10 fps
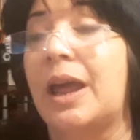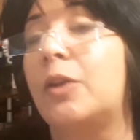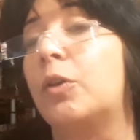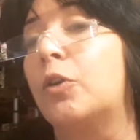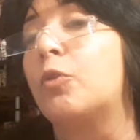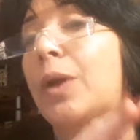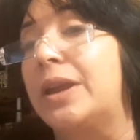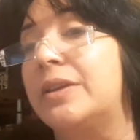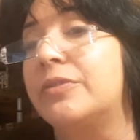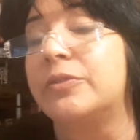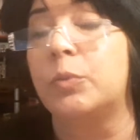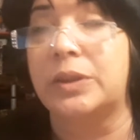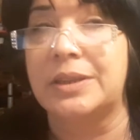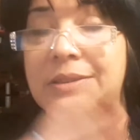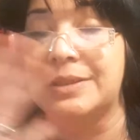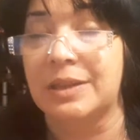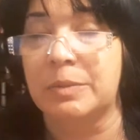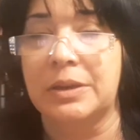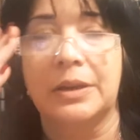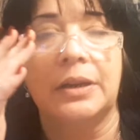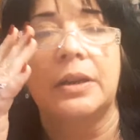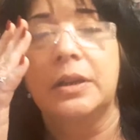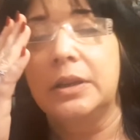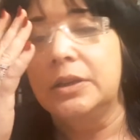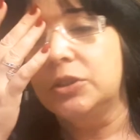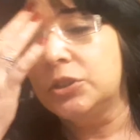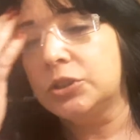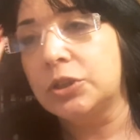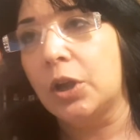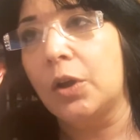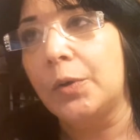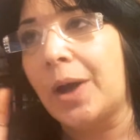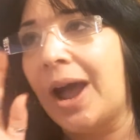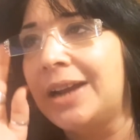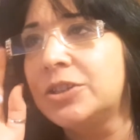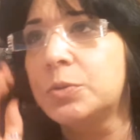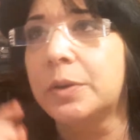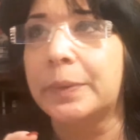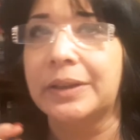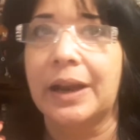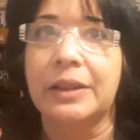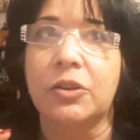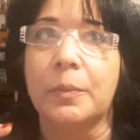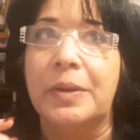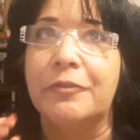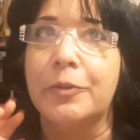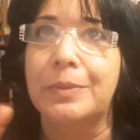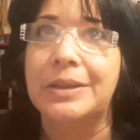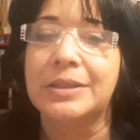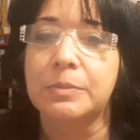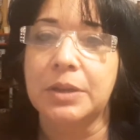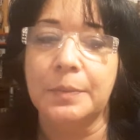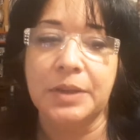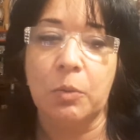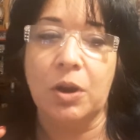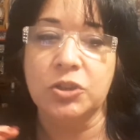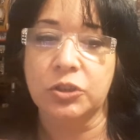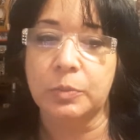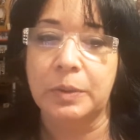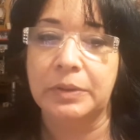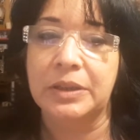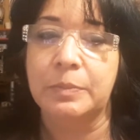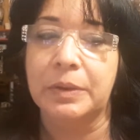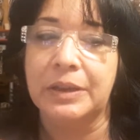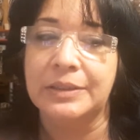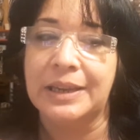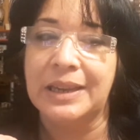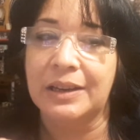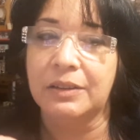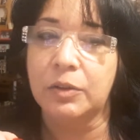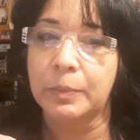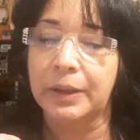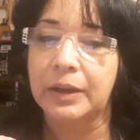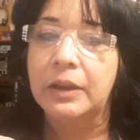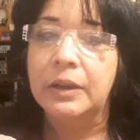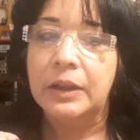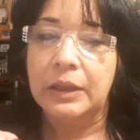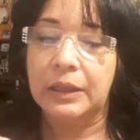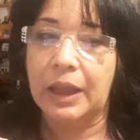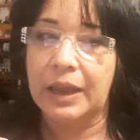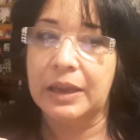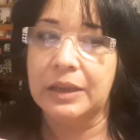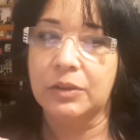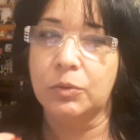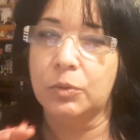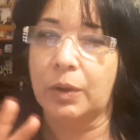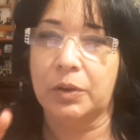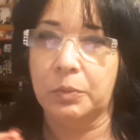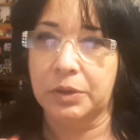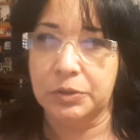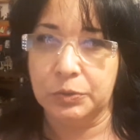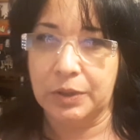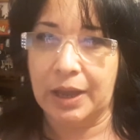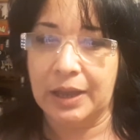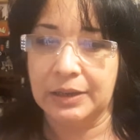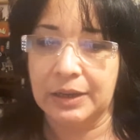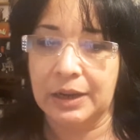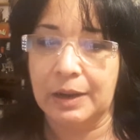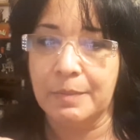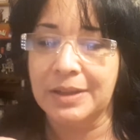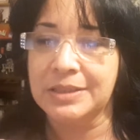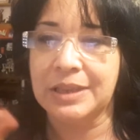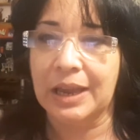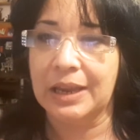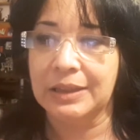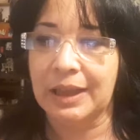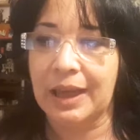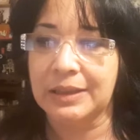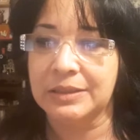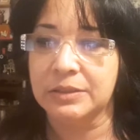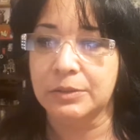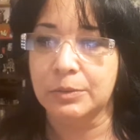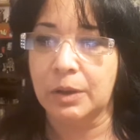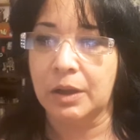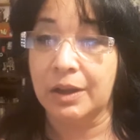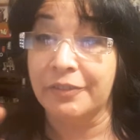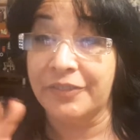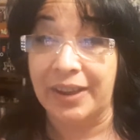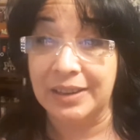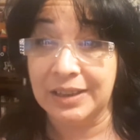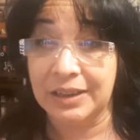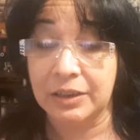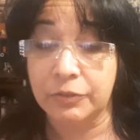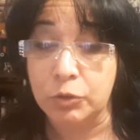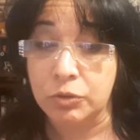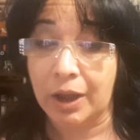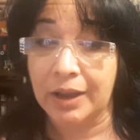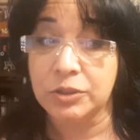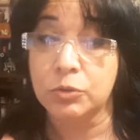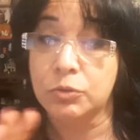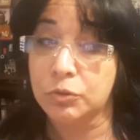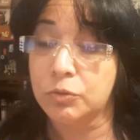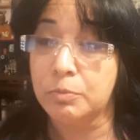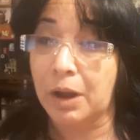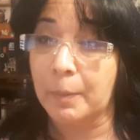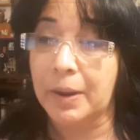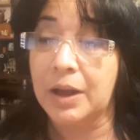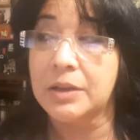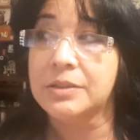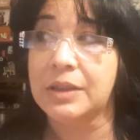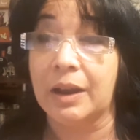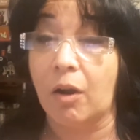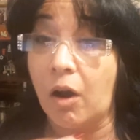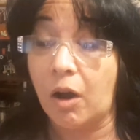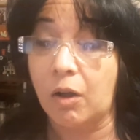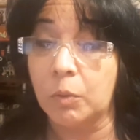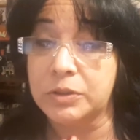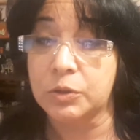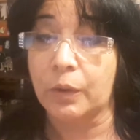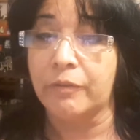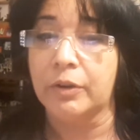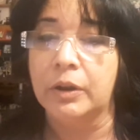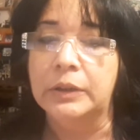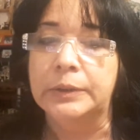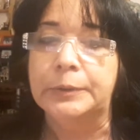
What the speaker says: and not or crave what they see them eating. So I just want to put that out there. I mean, for me, sometimes I watch other people eat because I get a little bit like, ooh, I don't want to do that. And I'm not saying that to offend any of you guys who do mukbangs at all whatsoever.